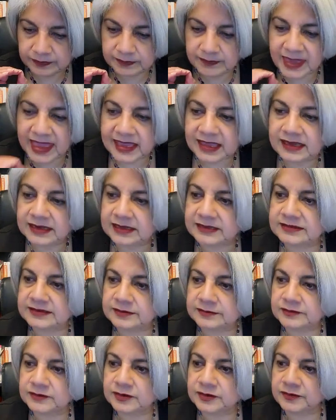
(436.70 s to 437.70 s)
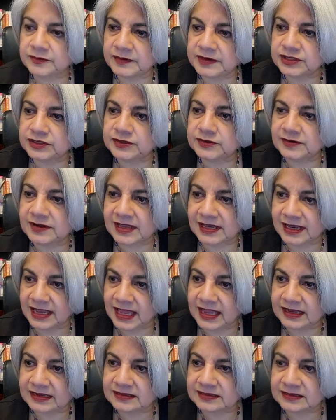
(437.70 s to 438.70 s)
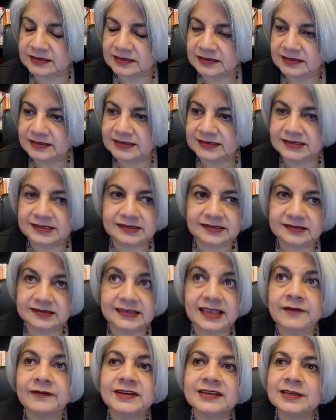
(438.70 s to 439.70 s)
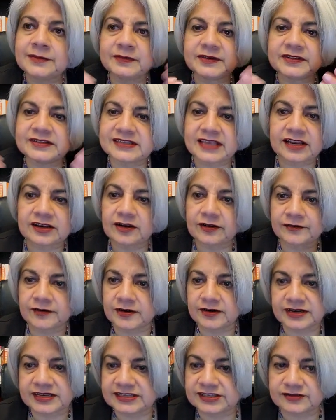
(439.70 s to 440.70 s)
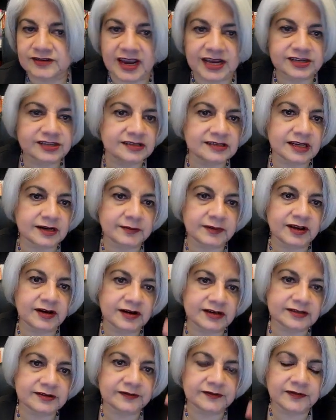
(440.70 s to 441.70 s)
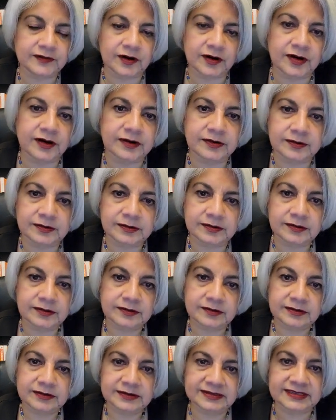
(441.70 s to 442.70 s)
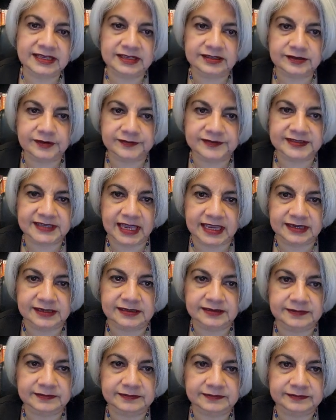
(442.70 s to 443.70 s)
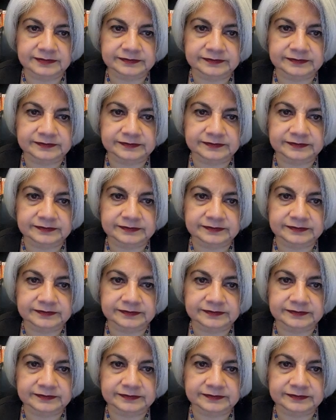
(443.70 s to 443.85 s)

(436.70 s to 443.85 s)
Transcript: mechanism through which you collect. 70% of your distractions are because of your sense of sight.